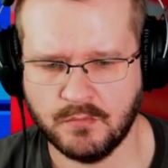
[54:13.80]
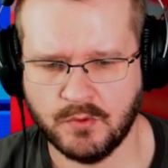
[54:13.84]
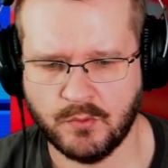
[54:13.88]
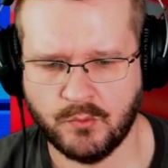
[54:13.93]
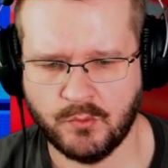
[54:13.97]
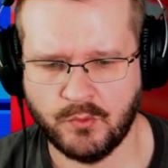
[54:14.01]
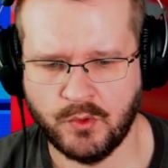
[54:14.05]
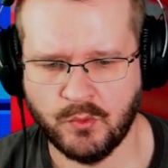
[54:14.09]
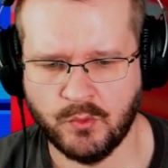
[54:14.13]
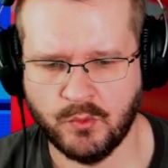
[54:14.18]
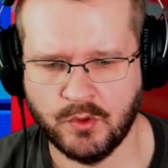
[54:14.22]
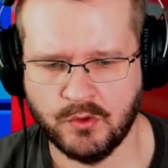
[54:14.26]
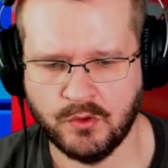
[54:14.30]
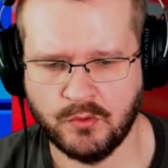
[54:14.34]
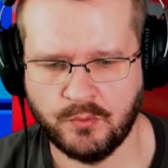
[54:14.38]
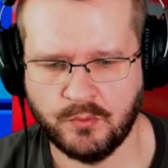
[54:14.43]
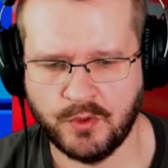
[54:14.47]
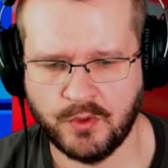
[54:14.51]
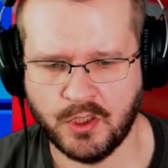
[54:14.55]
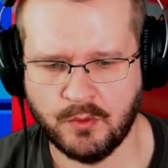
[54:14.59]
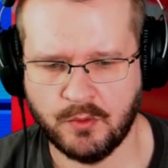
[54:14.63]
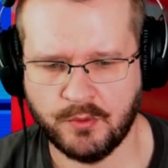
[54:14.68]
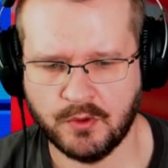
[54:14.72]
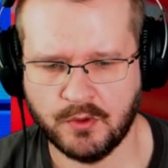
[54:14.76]
We won't be
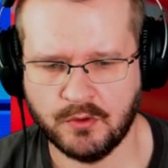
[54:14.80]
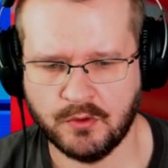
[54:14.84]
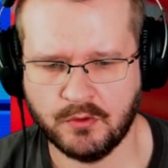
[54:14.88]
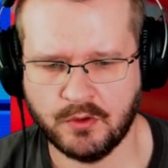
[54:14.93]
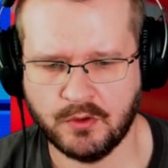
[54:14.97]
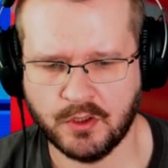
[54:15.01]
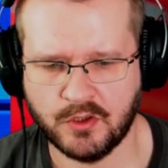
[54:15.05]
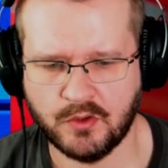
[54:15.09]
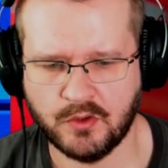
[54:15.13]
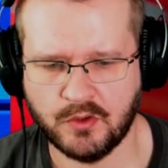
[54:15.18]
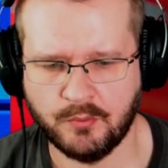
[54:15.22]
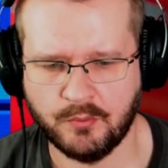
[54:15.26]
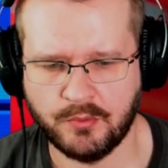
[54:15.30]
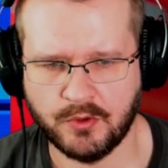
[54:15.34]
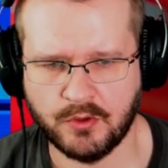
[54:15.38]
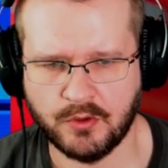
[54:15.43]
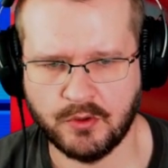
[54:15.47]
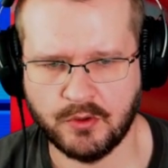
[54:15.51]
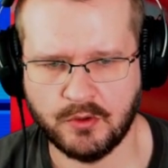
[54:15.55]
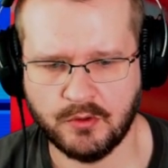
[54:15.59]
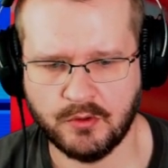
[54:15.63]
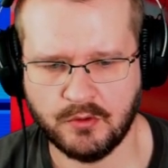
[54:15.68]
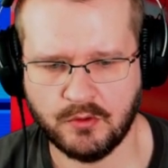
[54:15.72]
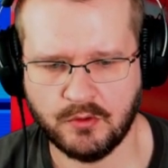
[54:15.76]
able to get the
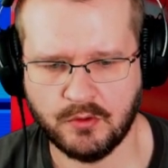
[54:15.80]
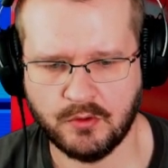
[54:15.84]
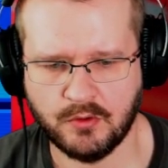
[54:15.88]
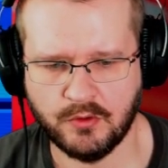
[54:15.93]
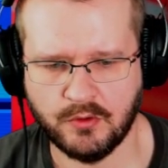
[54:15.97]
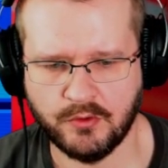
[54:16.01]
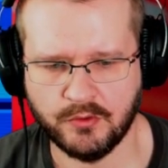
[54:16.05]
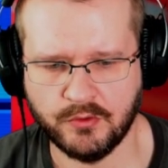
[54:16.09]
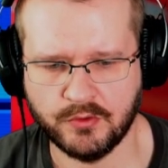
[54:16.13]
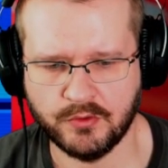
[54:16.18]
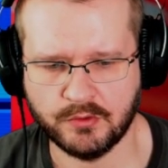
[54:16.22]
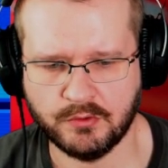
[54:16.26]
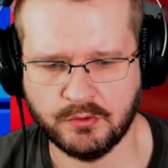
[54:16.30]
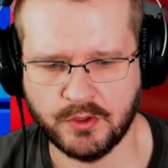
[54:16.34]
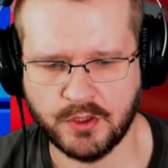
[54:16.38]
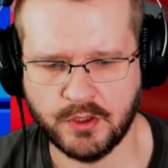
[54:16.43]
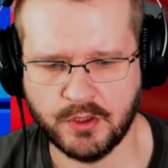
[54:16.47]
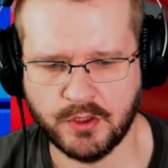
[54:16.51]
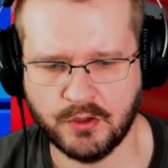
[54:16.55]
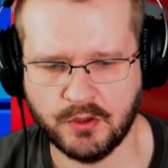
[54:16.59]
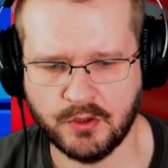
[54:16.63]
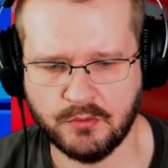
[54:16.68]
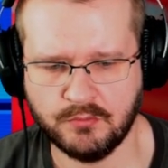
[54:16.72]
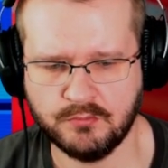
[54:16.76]
ball onto the green
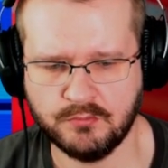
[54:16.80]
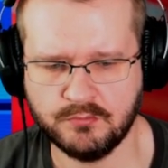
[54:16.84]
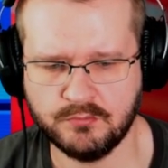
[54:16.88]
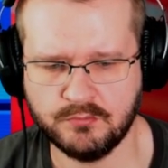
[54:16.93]
now.